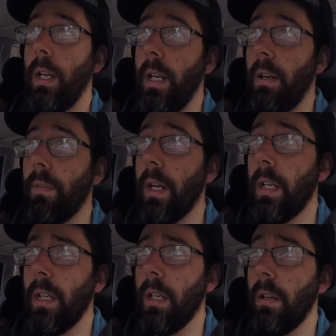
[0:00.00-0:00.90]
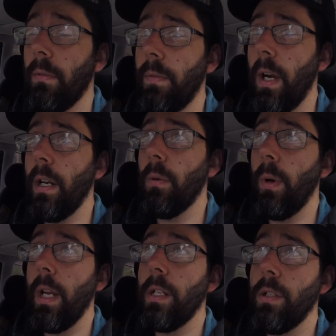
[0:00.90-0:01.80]
And if I could find a
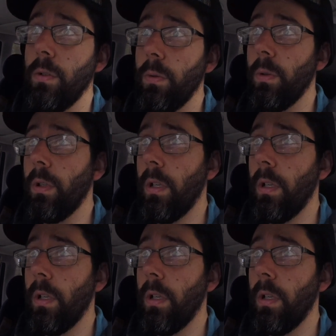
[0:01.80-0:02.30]
way to,